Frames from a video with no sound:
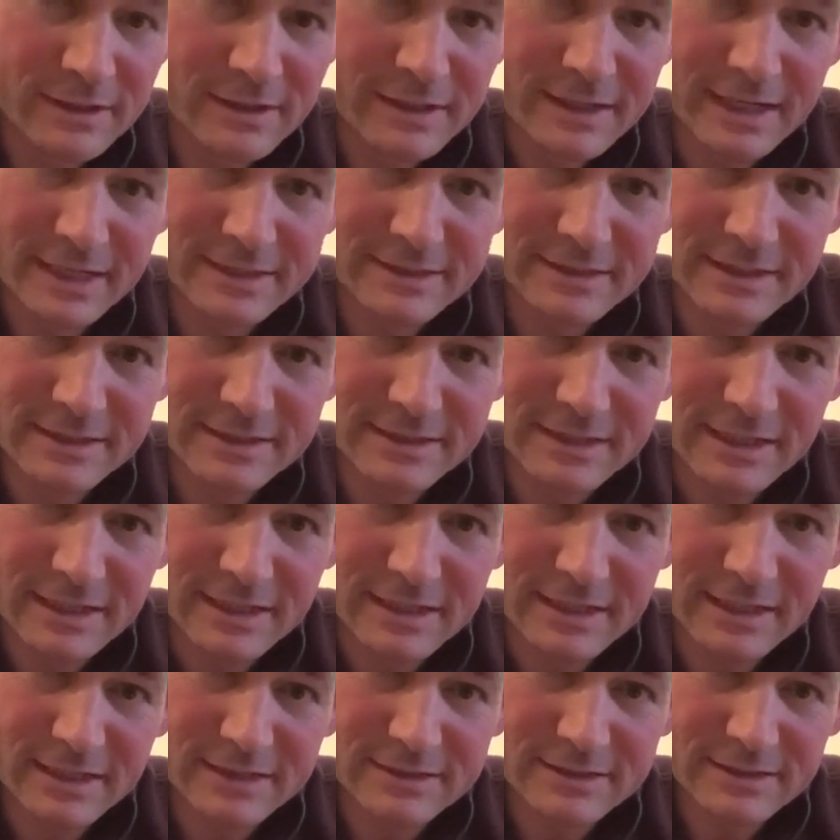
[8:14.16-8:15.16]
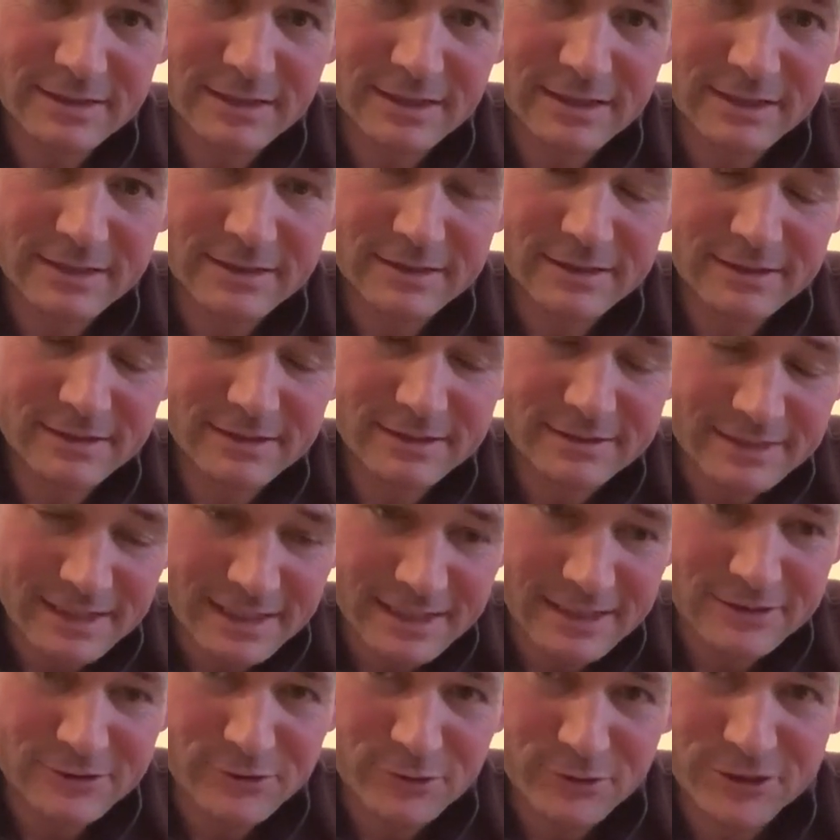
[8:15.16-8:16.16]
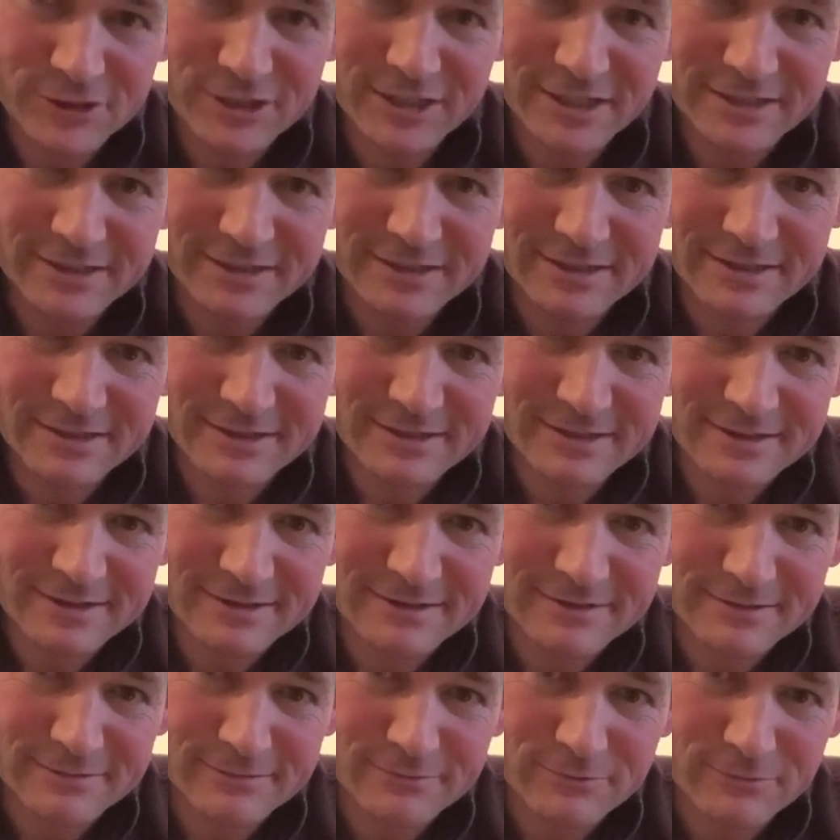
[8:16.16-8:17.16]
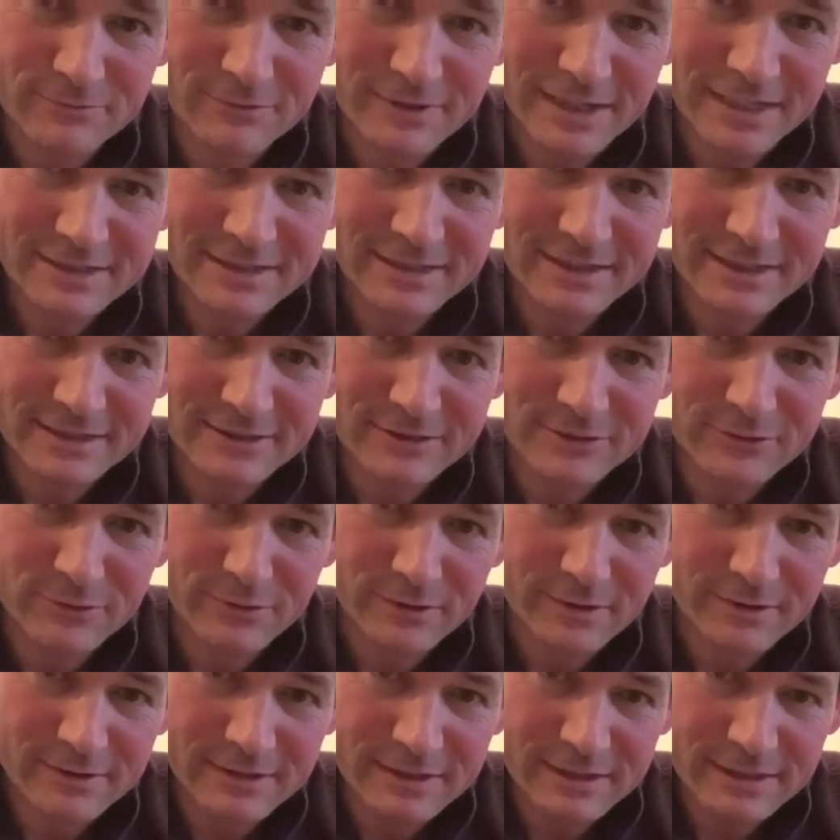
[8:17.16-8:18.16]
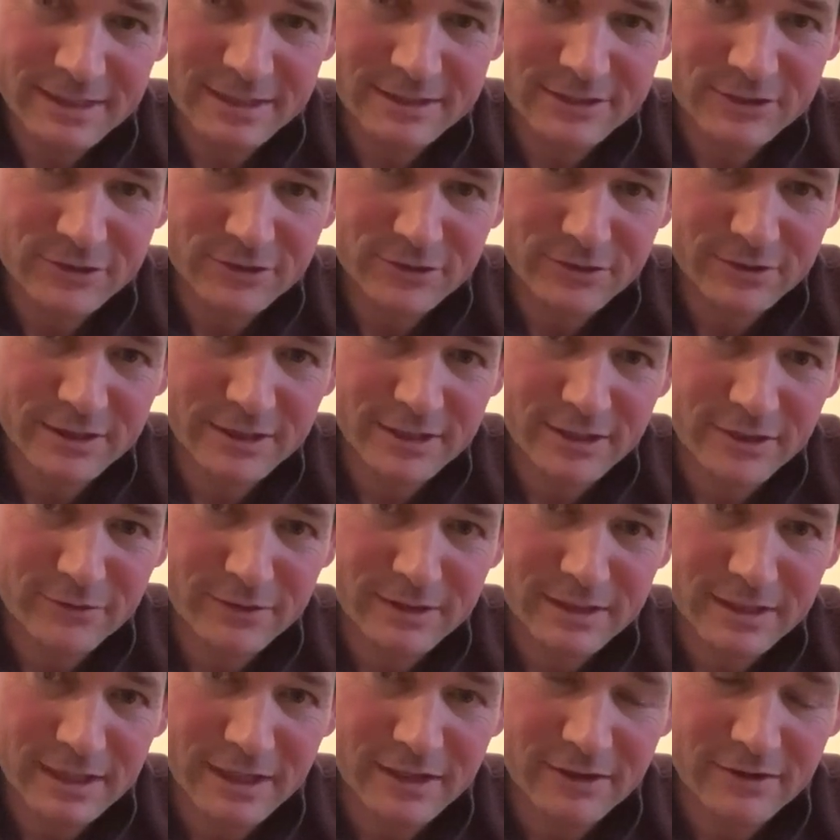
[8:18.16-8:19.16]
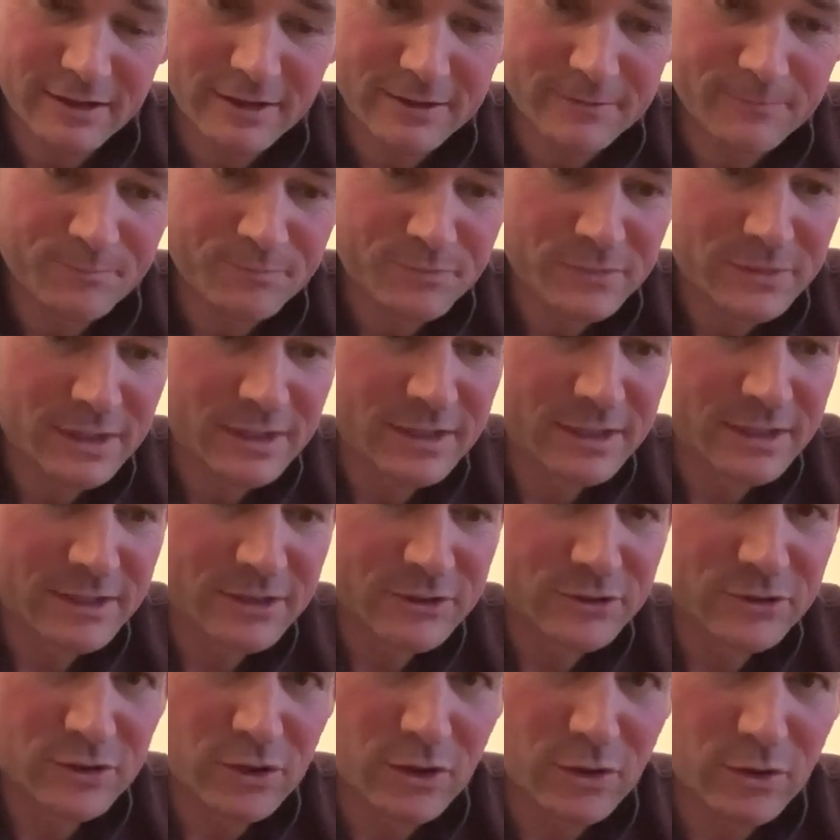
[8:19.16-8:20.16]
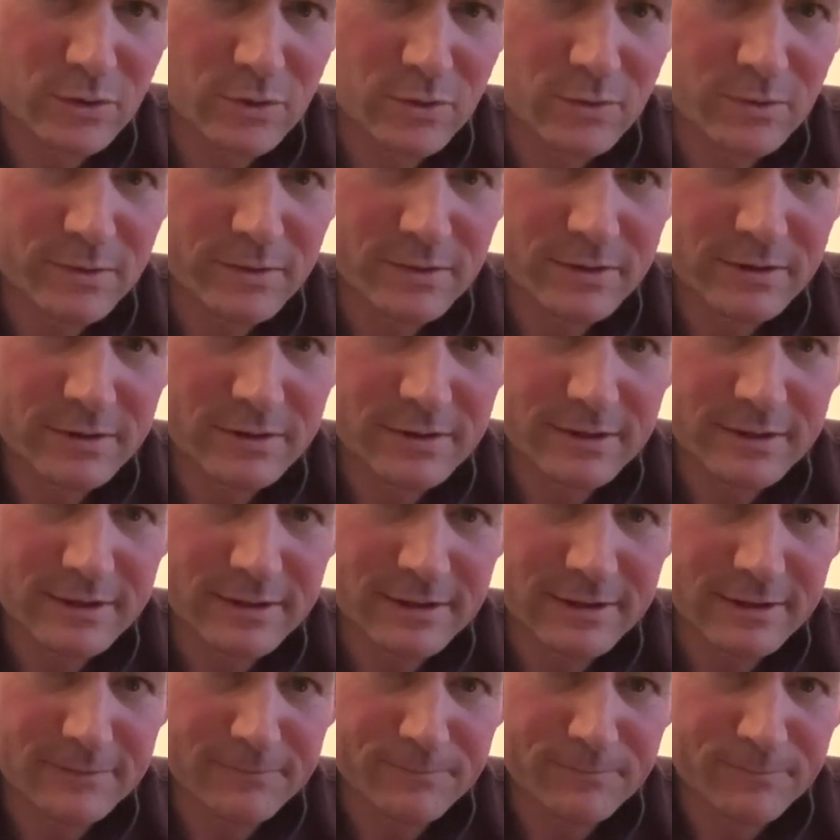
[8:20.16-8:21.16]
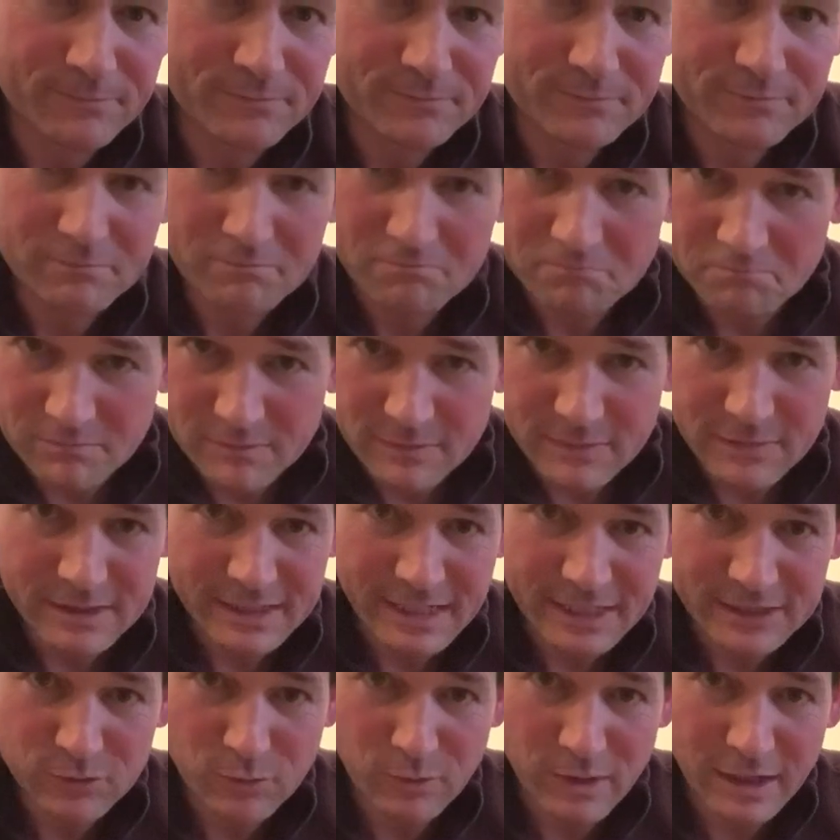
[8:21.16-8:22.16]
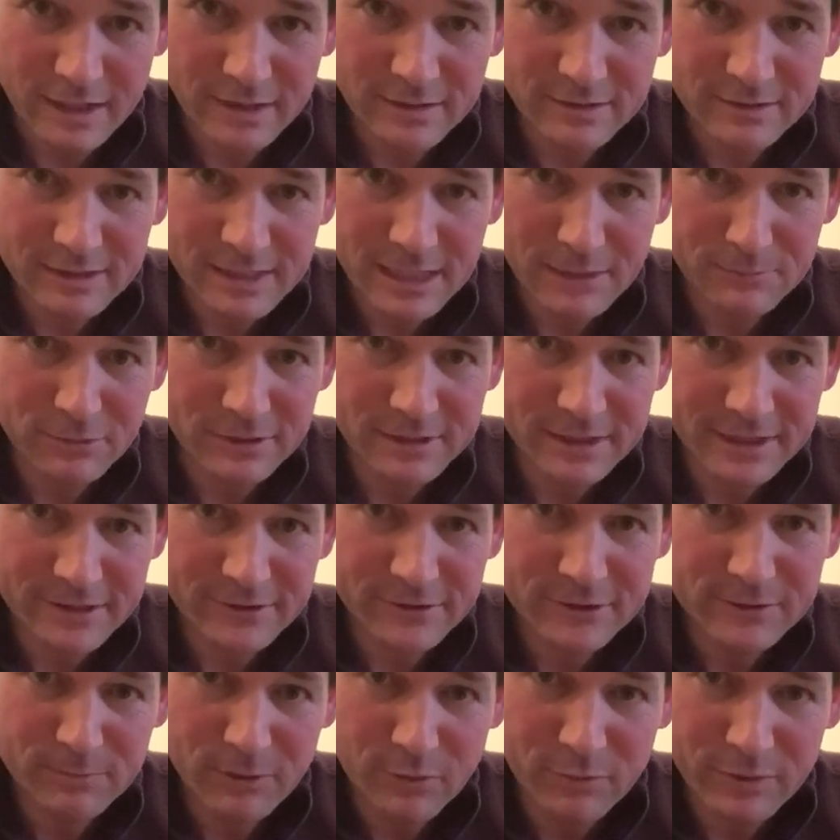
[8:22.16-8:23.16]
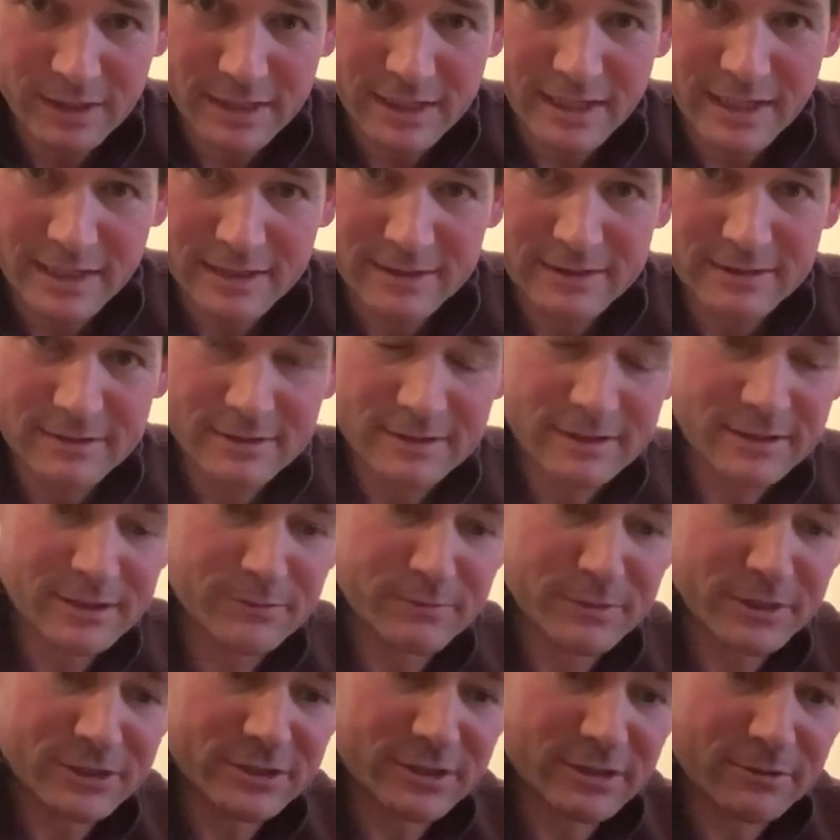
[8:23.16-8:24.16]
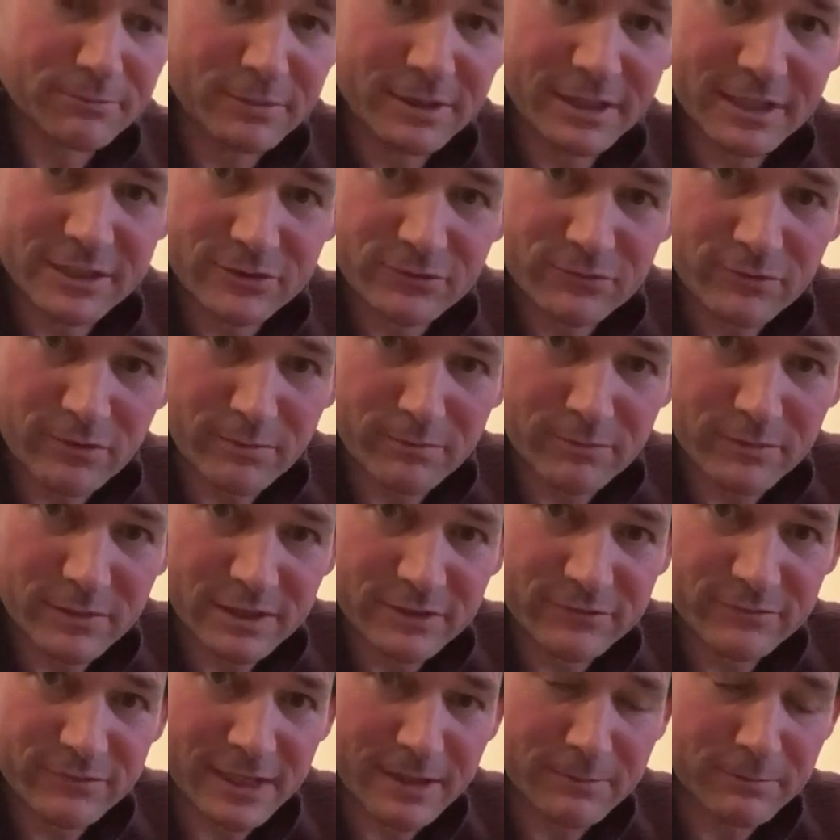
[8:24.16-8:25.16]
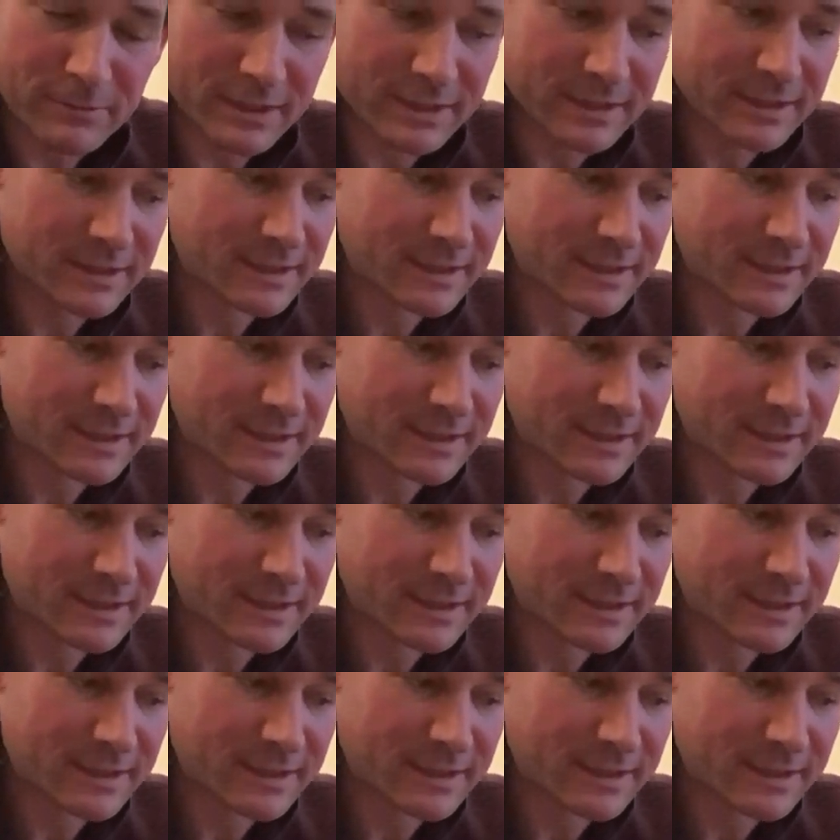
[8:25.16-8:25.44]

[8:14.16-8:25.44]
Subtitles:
Gassan Sadayoshi's residence or his studio in Nara. So takes a while, a couple of years, but we can commission a piece from this family.